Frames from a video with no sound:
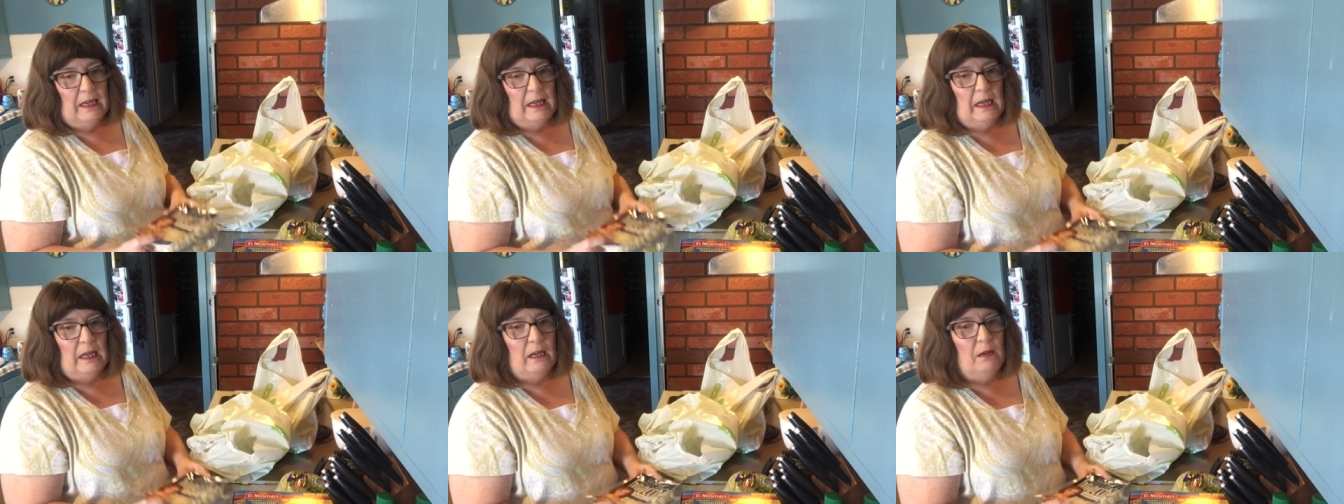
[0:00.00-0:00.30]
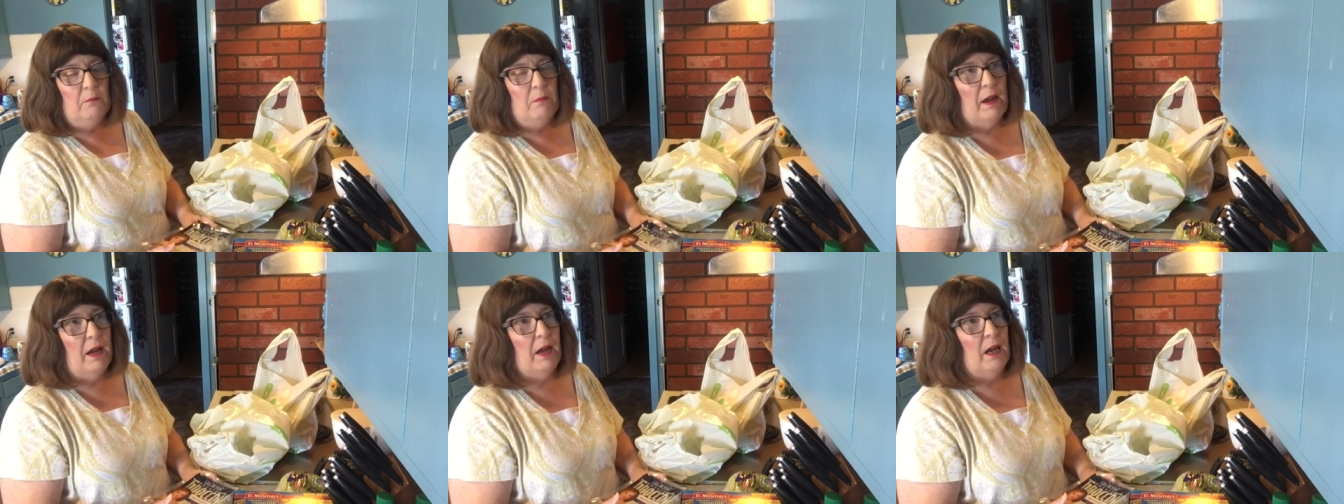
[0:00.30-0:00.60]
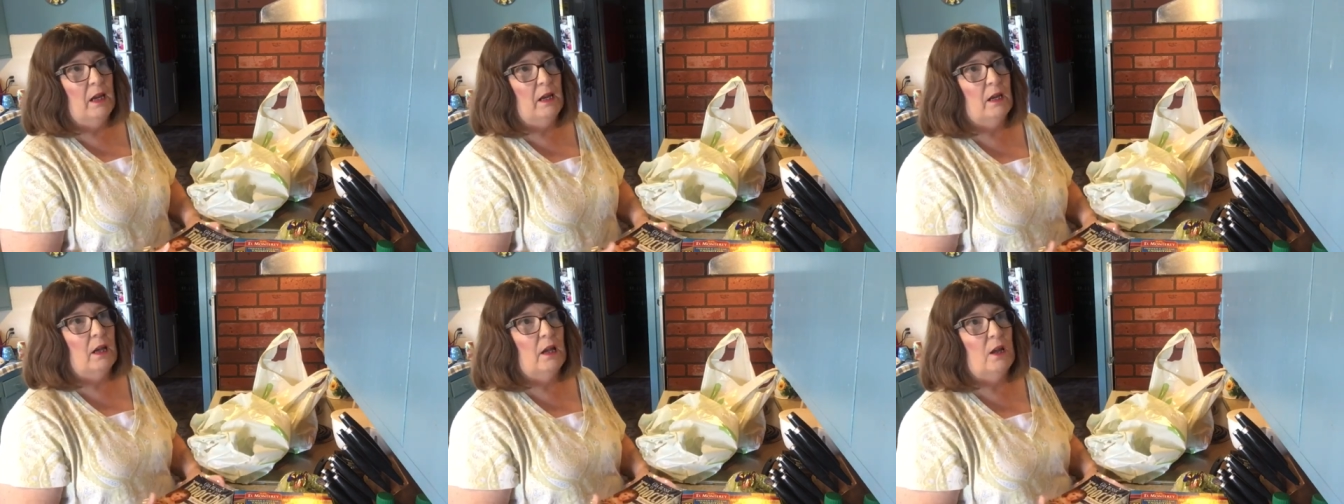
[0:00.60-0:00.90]
he
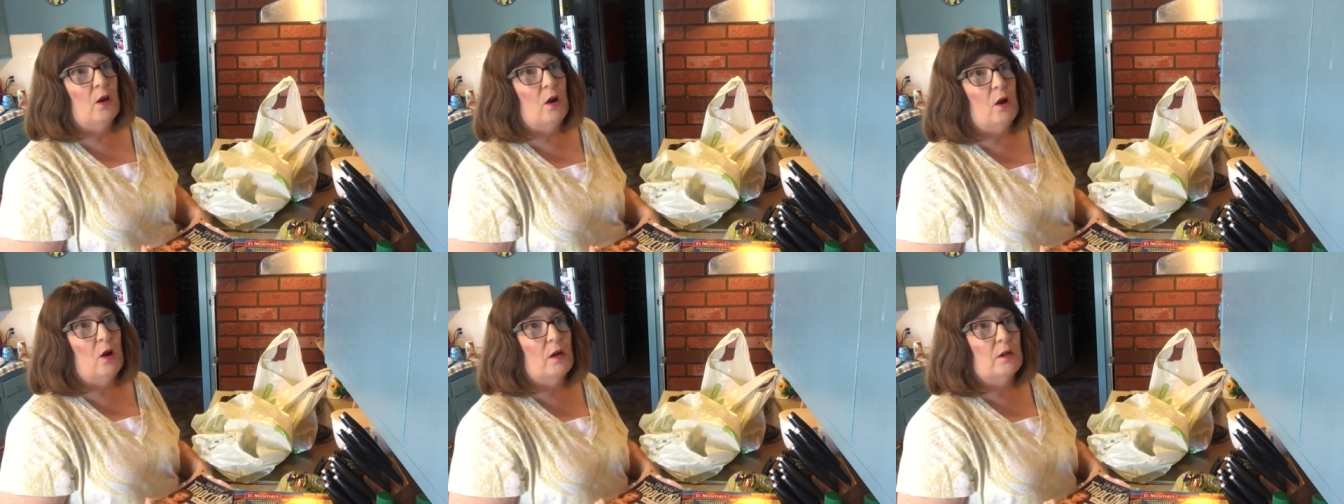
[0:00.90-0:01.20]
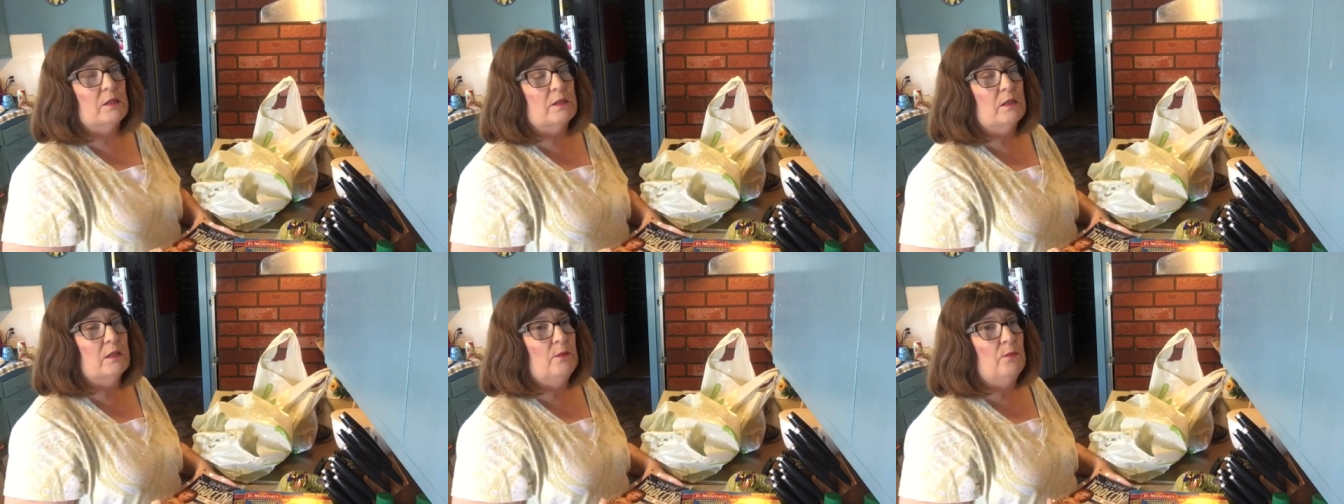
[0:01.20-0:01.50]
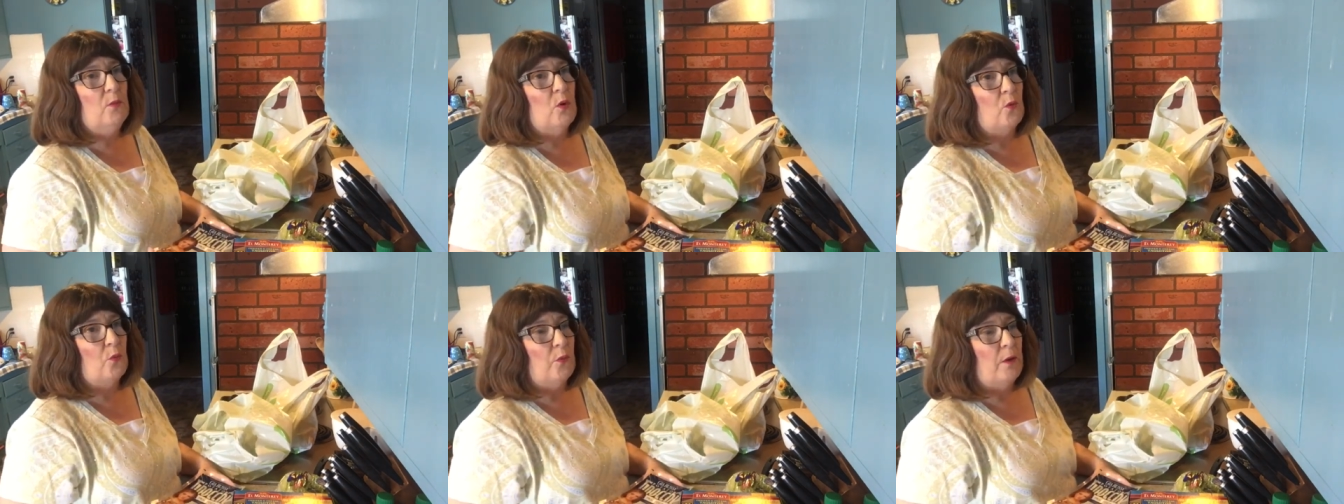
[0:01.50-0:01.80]
made an
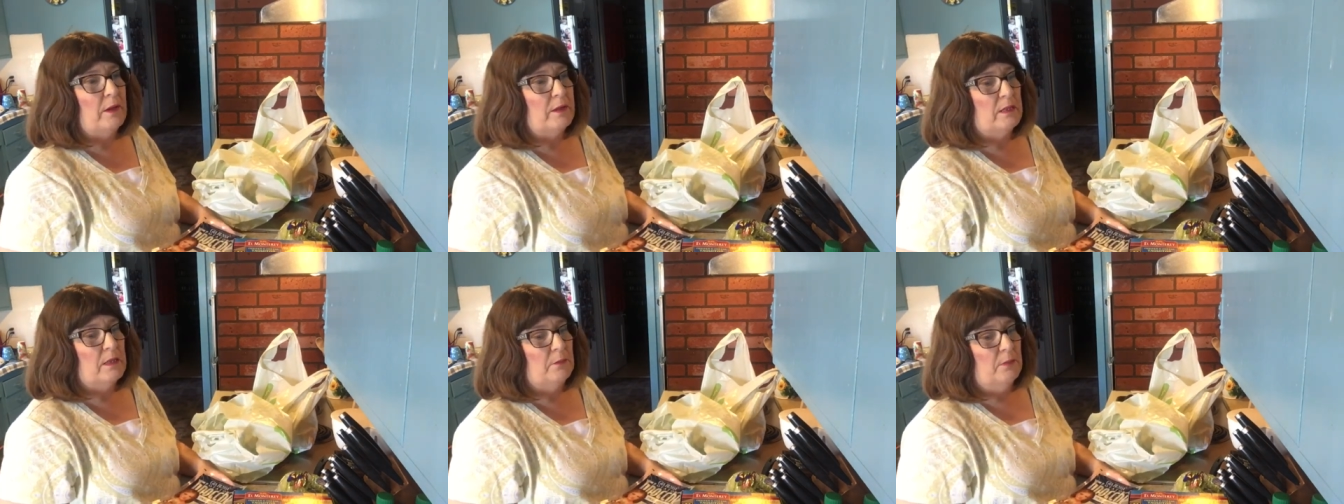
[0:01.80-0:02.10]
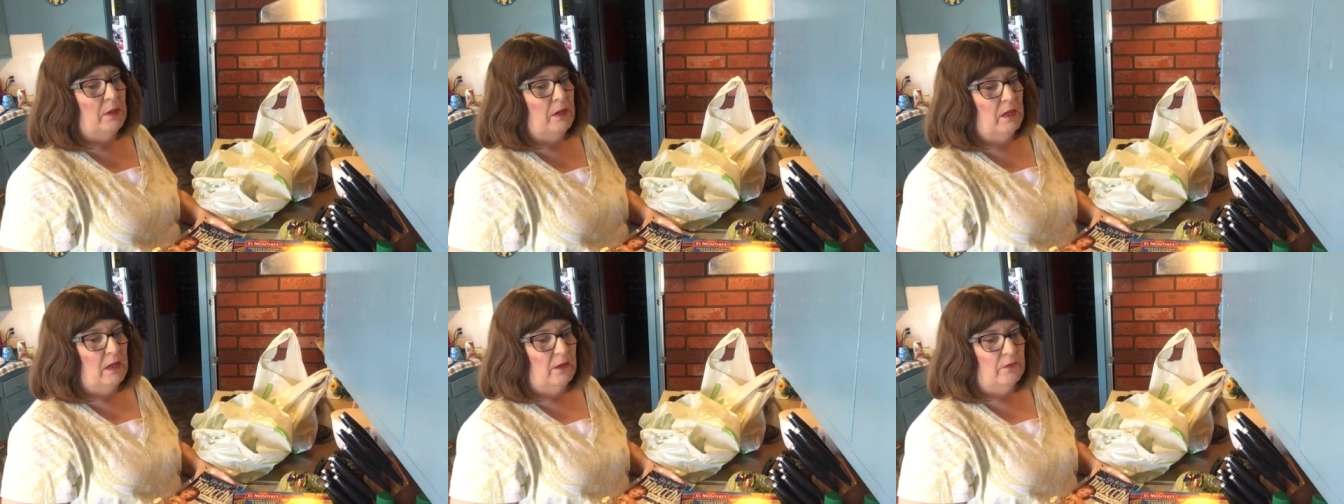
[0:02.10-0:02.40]
awesome recipe